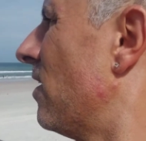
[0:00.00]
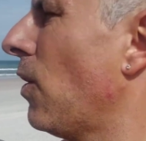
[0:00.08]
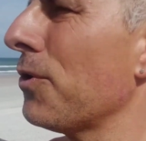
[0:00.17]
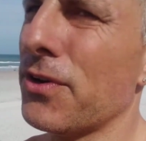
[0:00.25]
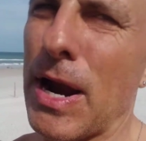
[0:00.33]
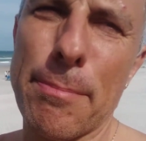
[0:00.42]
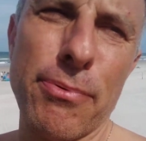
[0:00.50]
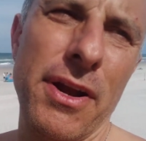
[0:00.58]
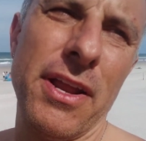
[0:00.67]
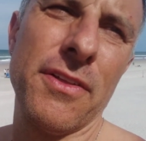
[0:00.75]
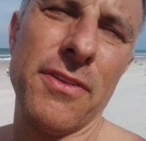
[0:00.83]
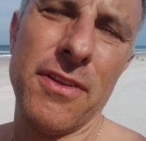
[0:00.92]
Oh, you're
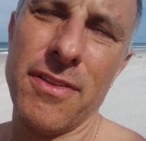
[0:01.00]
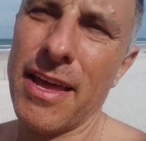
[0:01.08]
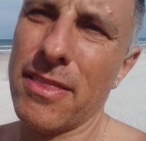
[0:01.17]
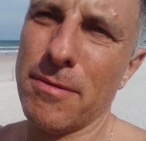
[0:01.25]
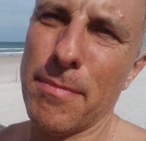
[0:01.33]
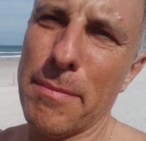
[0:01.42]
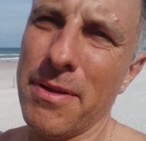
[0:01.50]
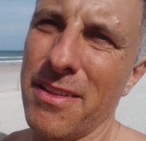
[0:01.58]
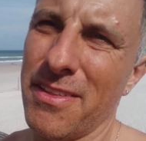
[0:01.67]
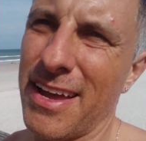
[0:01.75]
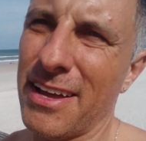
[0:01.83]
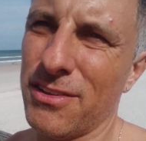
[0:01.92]
operating under the 10th Amendment
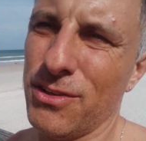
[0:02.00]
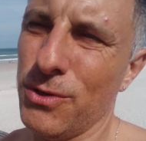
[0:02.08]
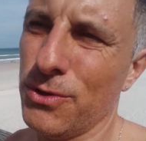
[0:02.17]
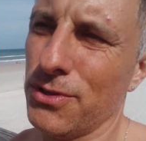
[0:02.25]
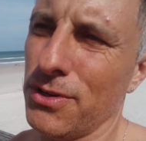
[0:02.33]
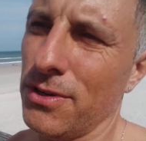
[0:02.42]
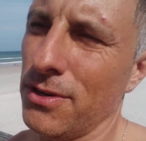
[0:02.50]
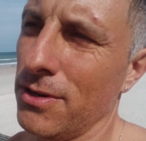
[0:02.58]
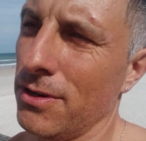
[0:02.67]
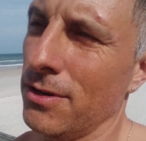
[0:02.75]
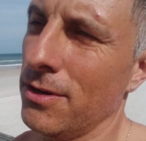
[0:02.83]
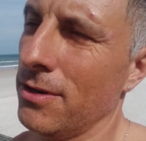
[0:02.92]
of the Constitution.
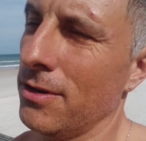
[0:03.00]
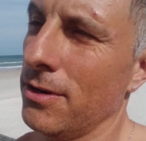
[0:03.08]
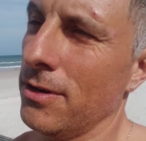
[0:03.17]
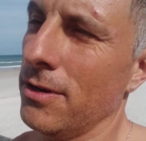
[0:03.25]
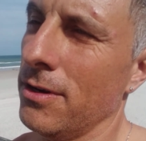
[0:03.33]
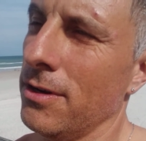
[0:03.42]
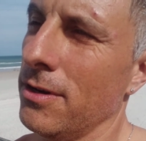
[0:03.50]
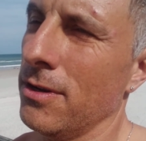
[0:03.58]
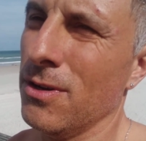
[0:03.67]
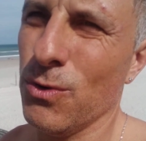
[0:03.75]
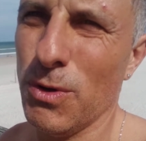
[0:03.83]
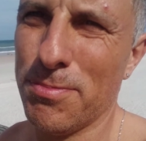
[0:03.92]

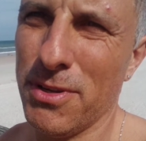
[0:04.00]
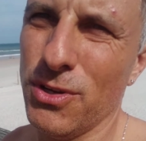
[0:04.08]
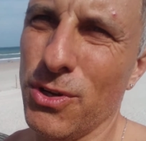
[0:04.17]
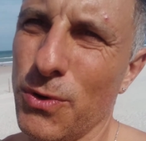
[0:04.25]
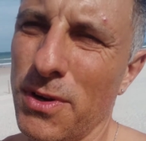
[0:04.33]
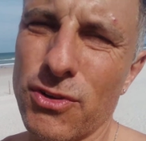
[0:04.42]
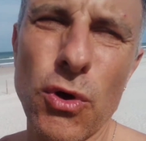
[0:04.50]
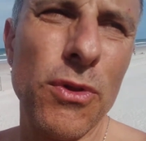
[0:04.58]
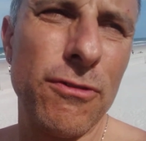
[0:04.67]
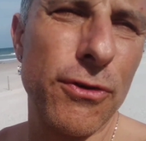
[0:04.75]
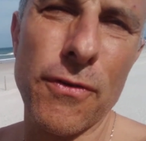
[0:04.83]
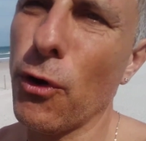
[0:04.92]
Whoop-de-doo. And it's
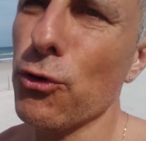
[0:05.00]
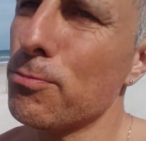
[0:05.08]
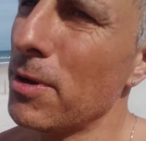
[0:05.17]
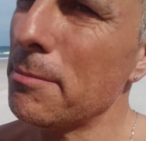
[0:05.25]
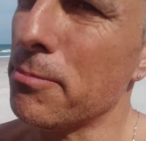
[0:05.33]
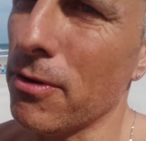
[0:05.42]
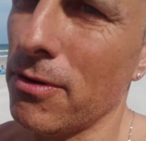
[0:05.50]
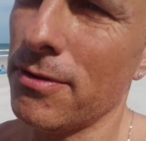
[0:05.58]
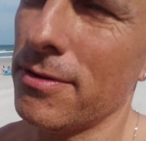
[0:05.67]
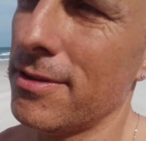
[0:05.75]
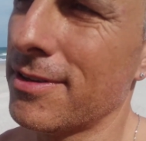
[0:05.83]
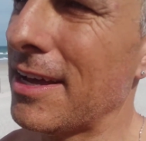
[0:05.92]
only for those people.
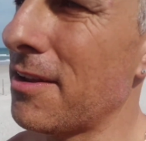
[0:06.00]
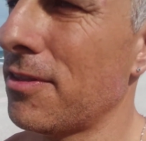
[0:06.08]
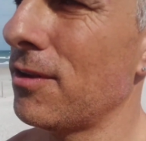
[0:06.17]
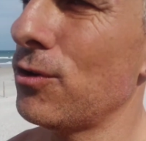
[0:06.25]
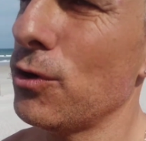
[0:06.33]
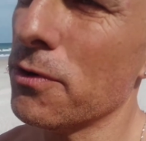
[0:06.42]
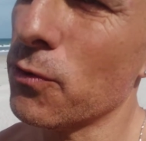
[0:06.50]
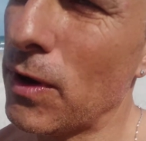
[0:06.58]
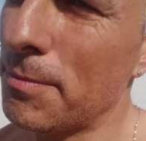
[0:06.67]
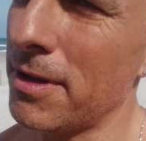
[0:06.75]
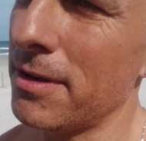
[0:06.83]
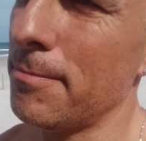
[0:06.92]
It's got nothing to do with
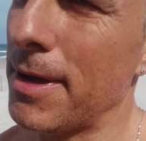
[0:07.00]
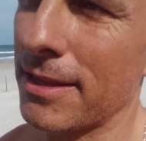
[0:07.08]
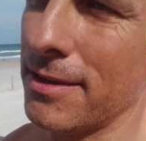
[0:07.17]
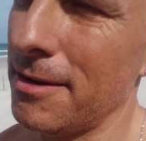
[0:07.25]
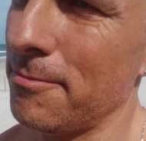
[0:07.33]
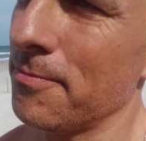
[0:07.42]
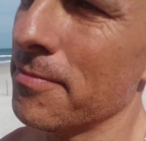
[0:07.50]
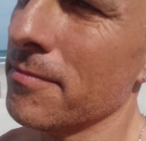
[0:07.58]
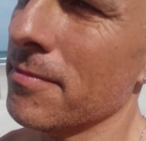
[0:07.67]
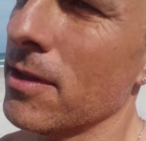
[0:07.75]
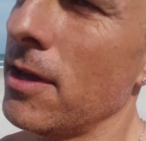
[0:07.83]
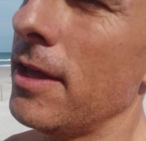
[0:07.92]
women back then.
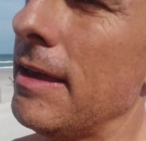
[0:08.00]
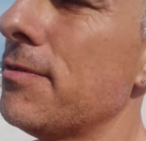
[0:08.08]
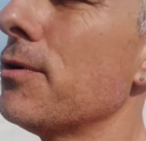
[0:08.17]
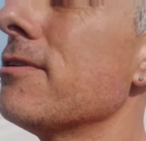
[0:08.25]
Even though